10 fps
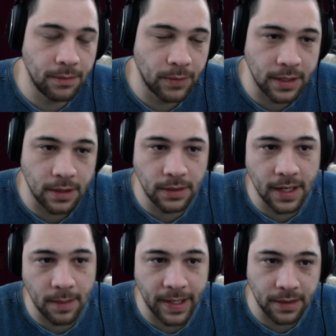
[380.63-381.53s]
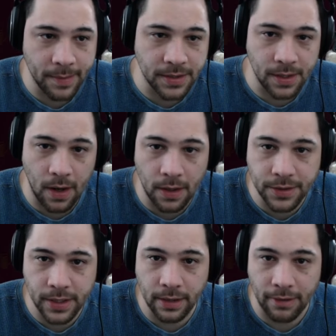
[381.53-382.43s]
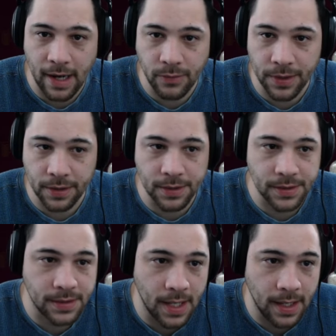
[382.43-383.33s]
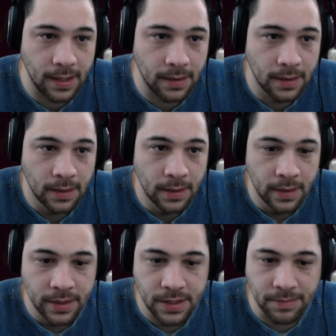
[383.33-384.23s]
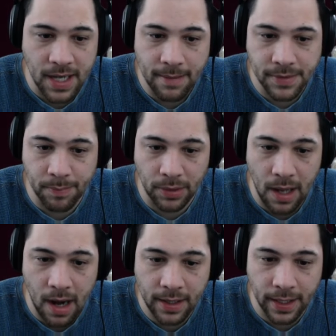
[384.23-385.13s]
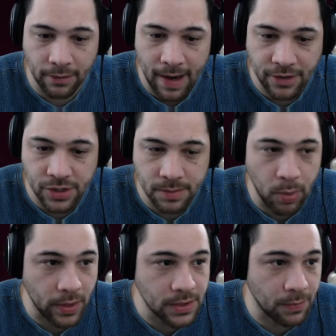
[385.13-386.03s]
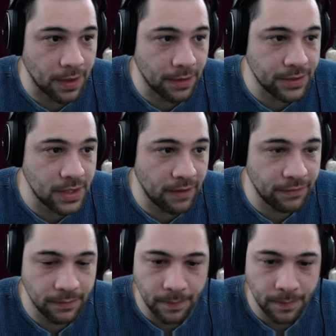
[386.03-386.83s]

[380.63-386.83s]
what I don't like about them is they're hard to interact with because they sometimes block interaction points with other stuff.